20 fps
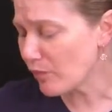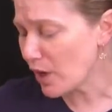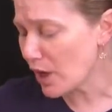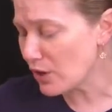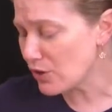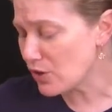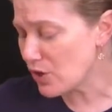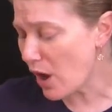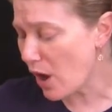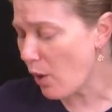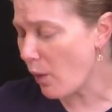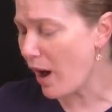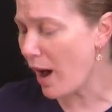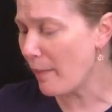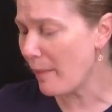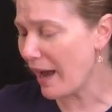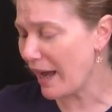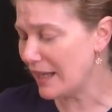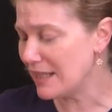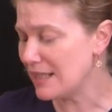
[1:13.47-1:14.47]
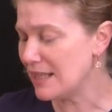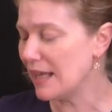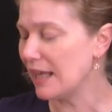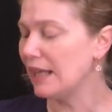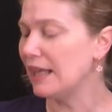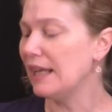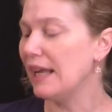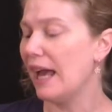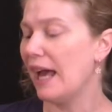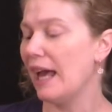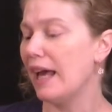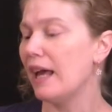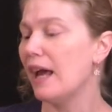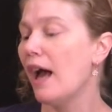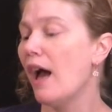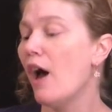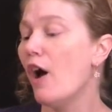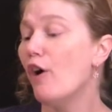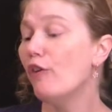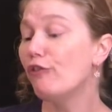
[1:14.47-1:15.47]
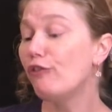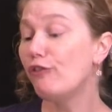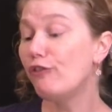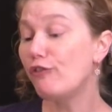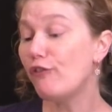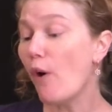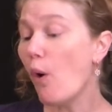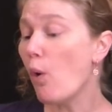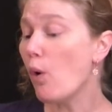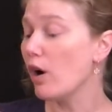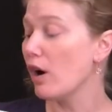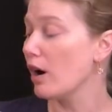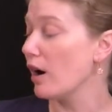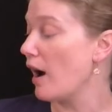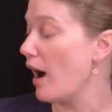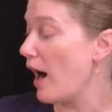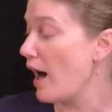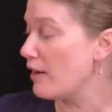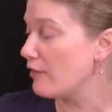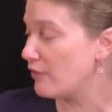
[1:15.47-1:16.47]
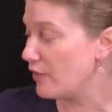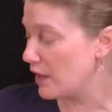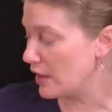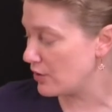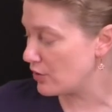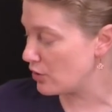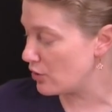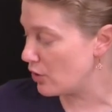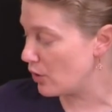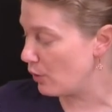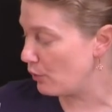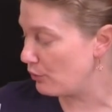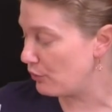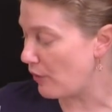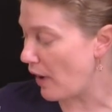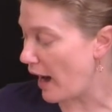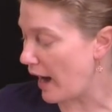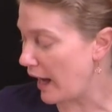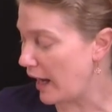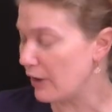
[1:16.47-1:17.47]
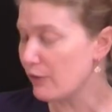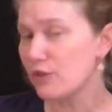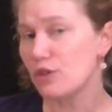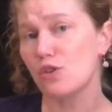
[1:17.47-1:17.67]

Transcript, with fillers: So um, I did get four of this new five.